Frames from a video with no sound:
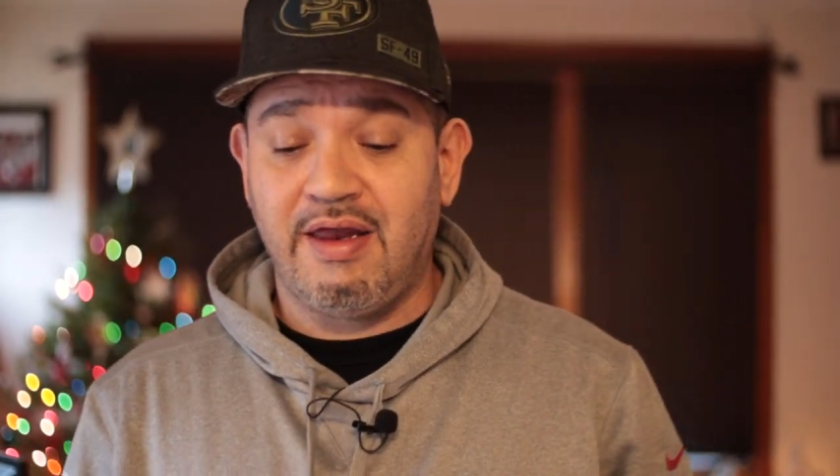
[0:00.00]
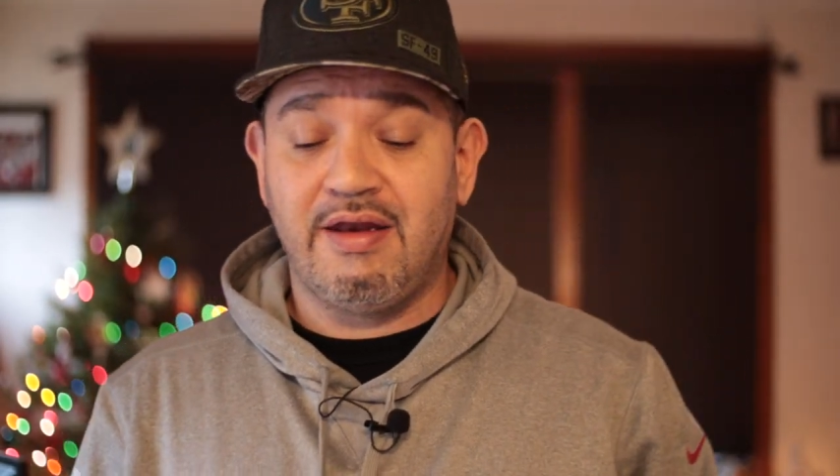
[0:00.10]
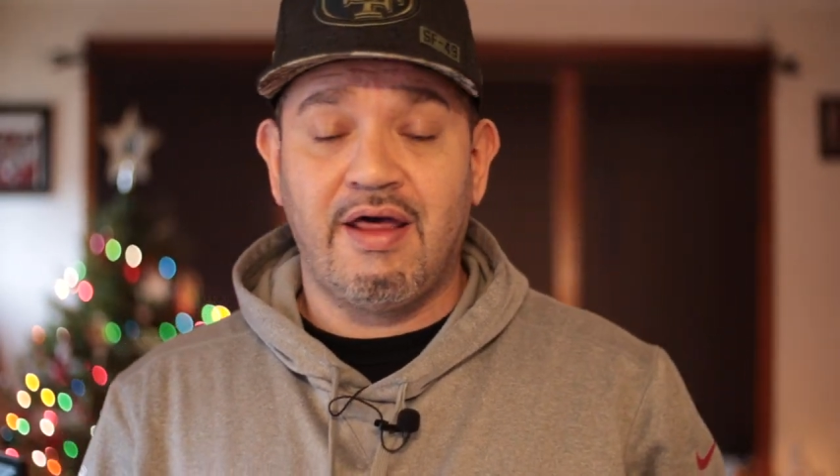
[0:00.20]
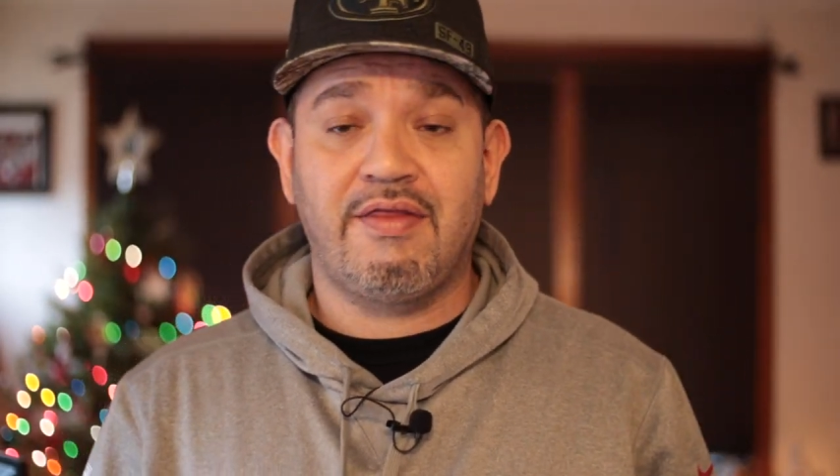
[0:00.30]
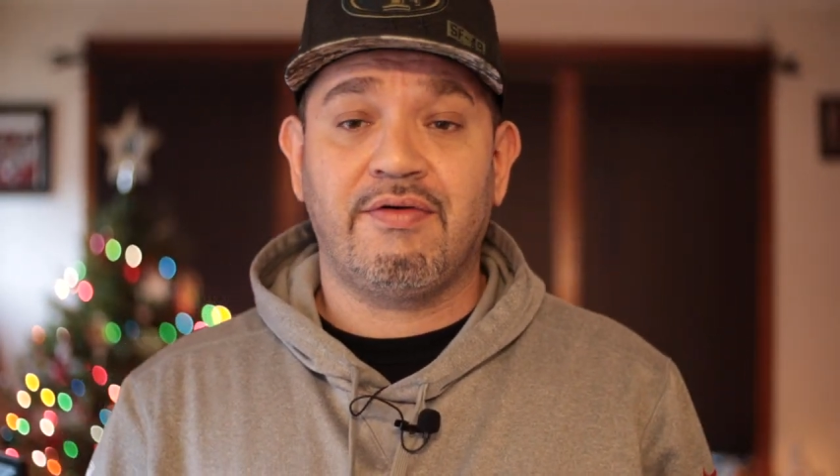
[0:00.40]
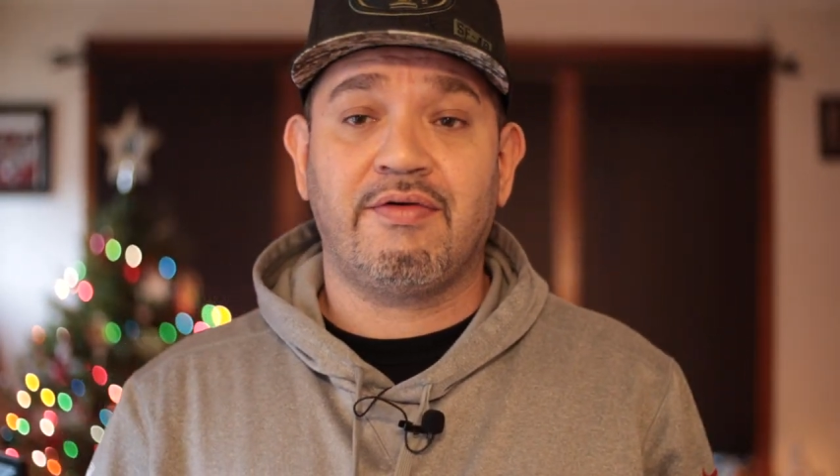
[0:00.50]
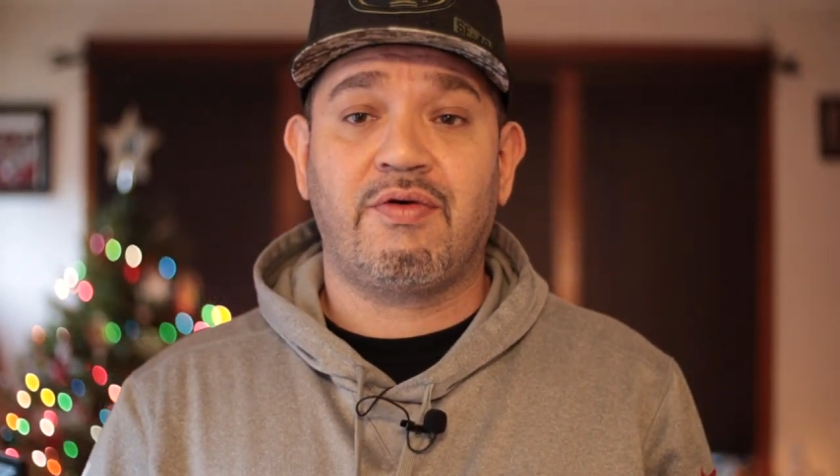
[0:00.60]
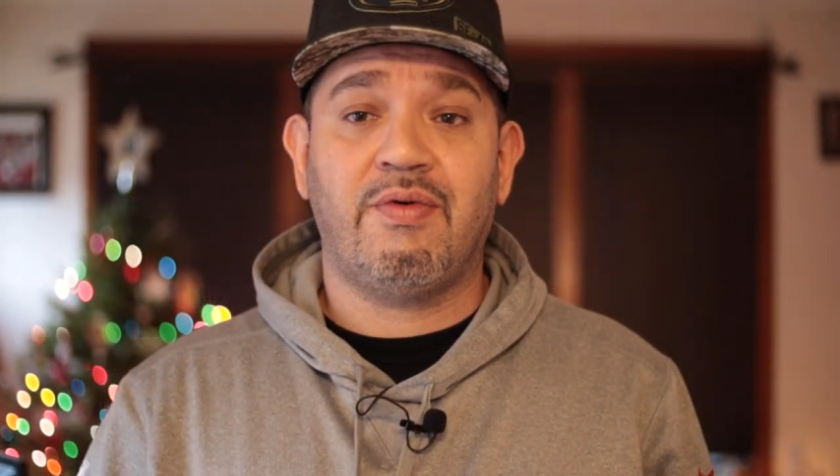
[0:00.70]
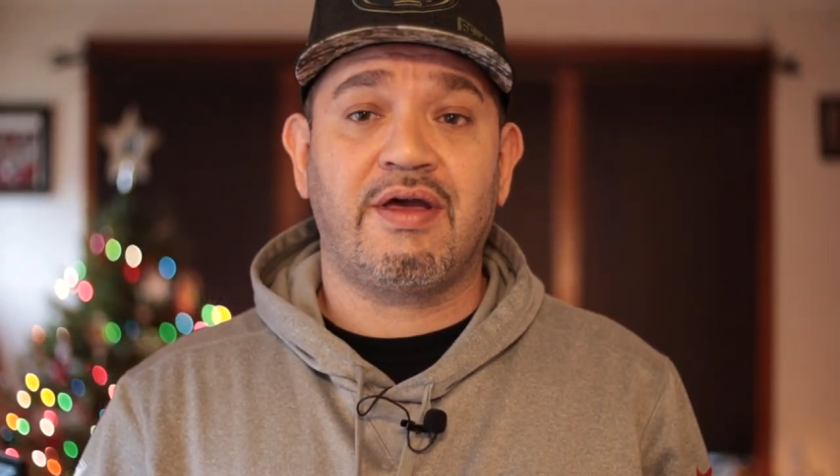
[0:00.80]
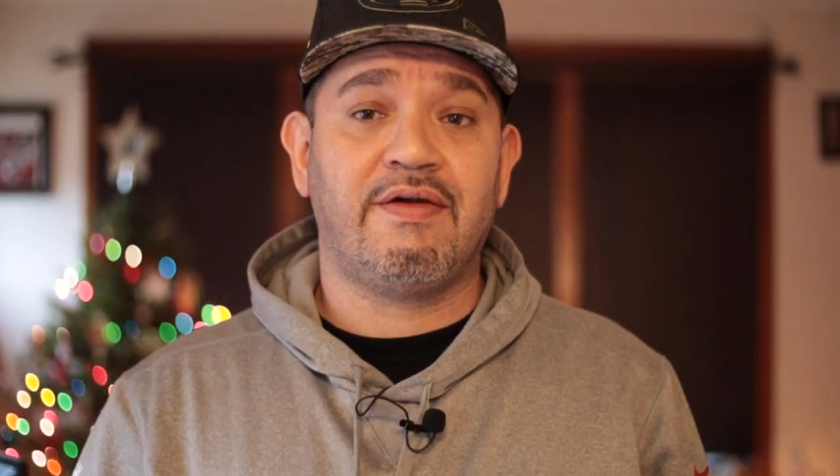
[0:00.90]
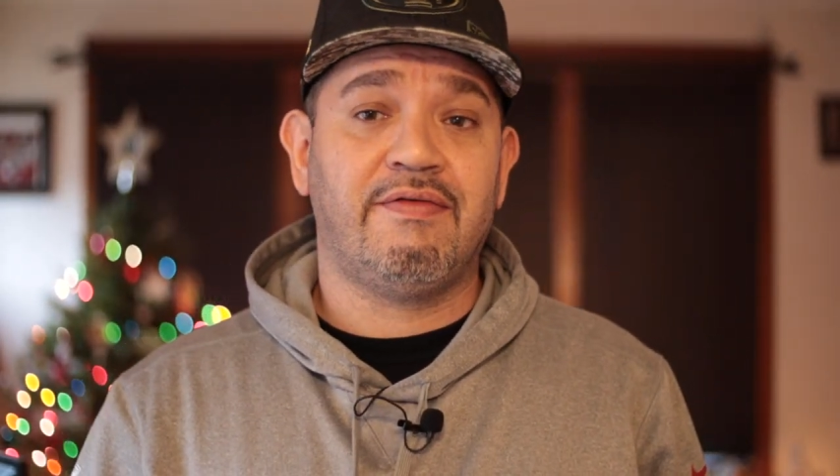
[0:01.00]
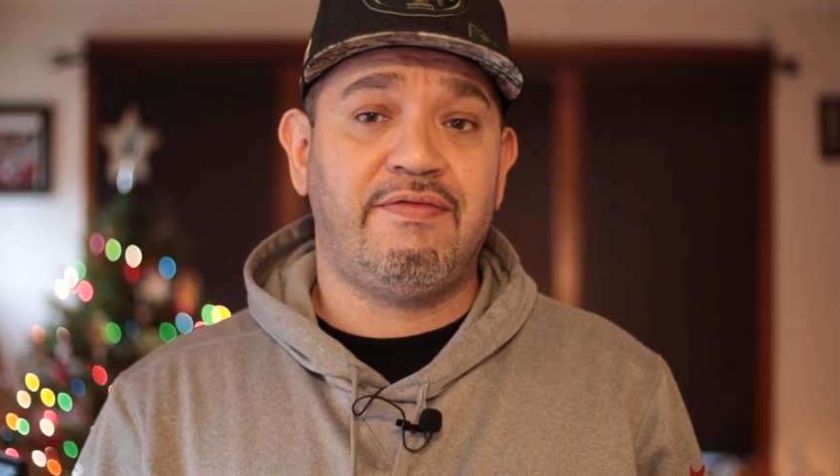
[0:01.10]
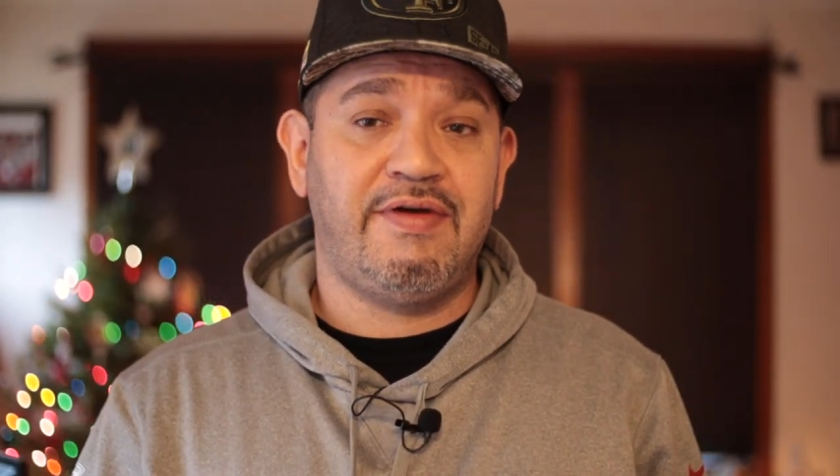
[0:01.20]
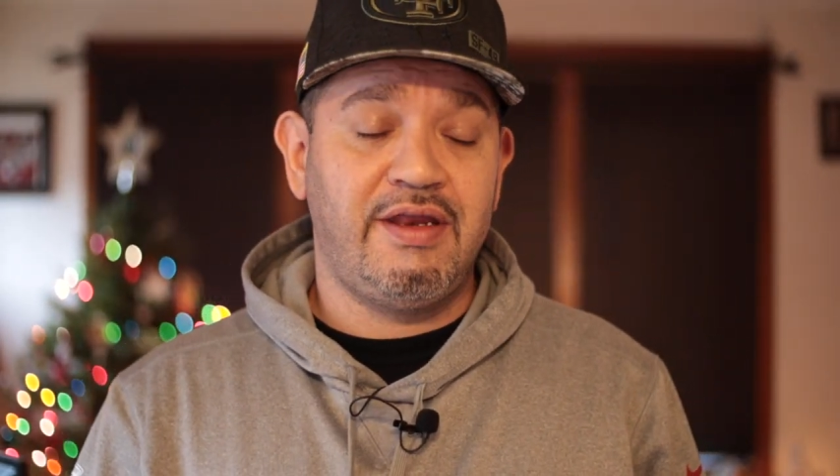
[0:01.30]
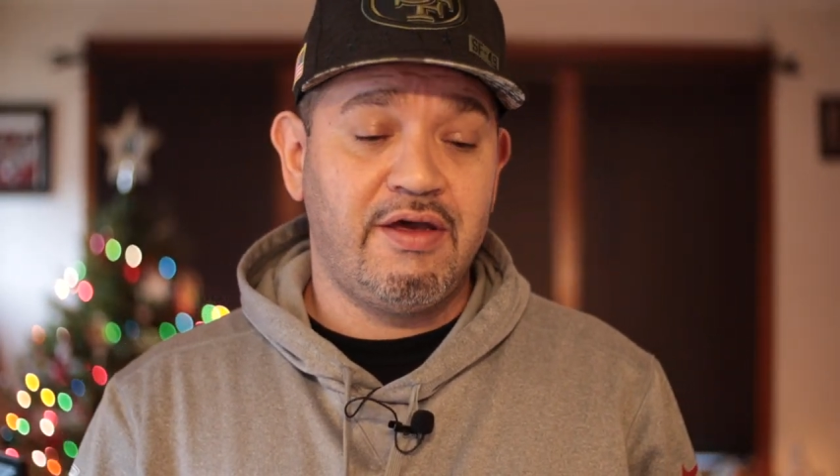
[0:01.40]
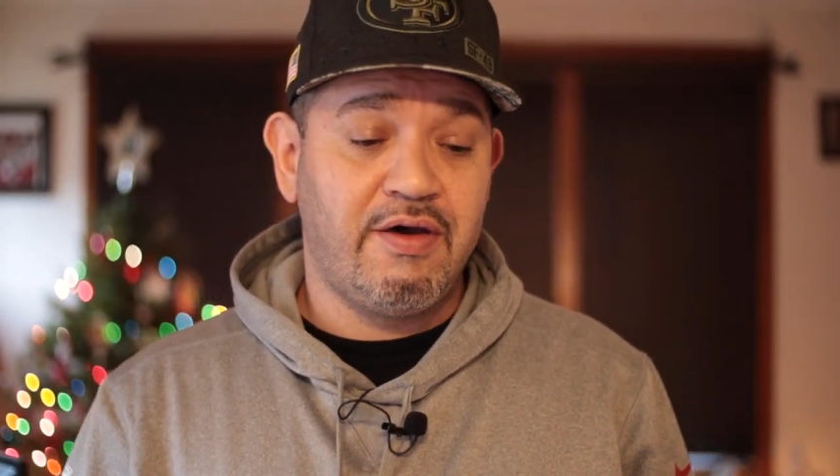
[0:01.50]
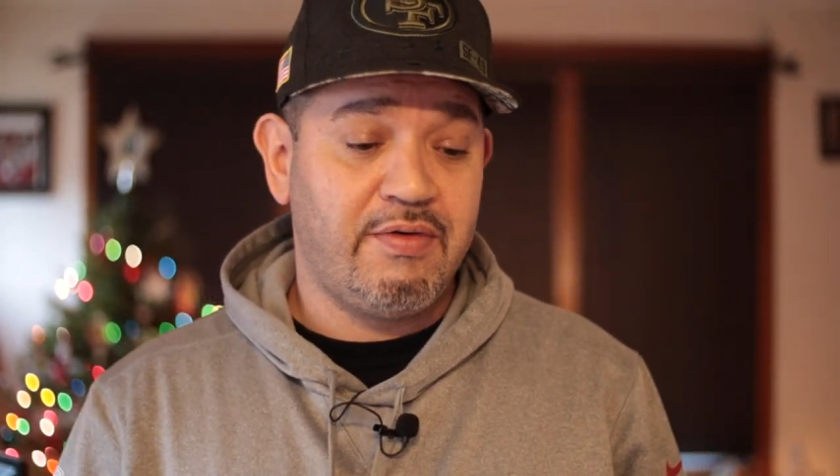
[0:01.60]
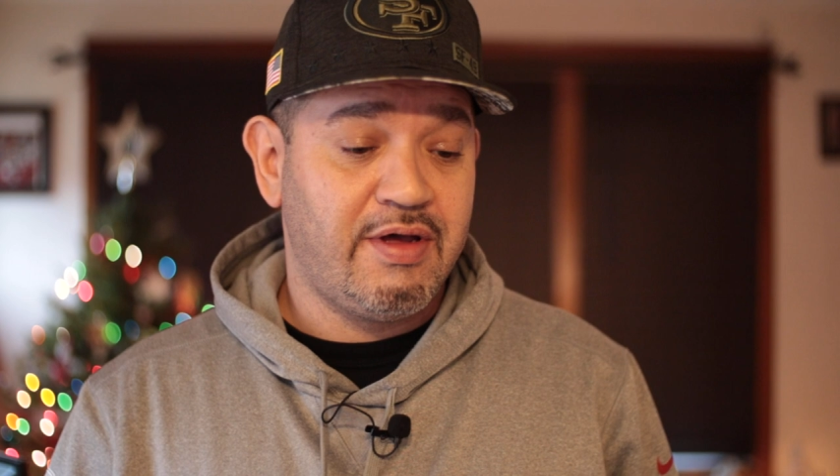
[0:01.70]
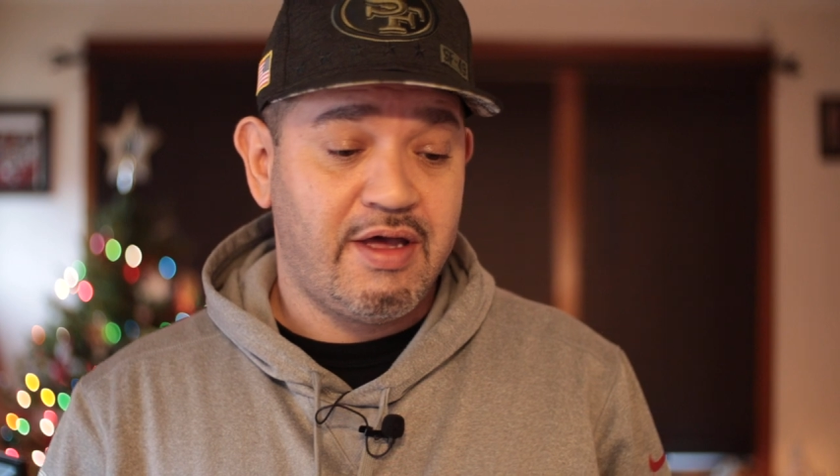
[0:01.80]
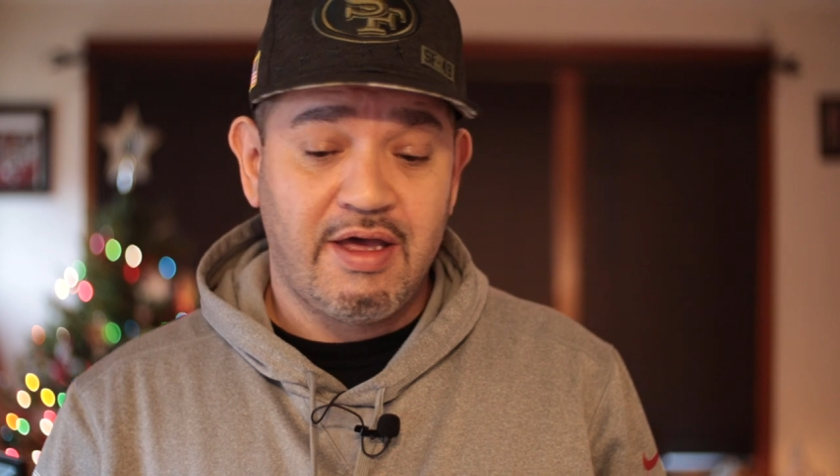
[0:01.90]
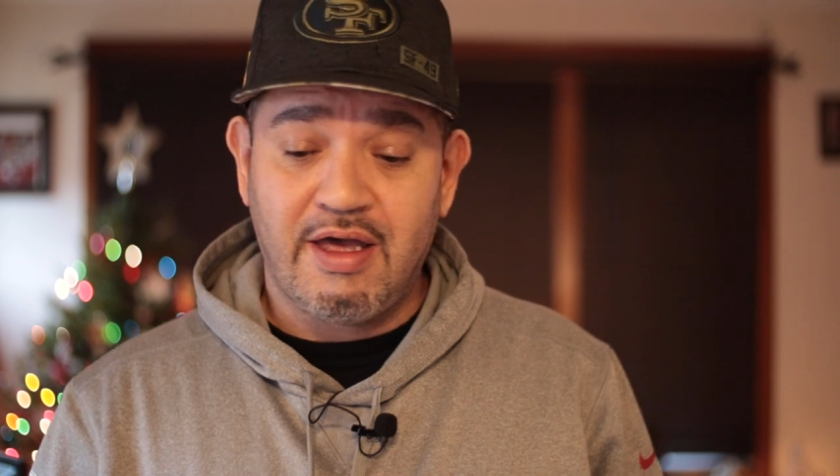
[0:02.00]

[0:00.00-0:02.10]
another quick video.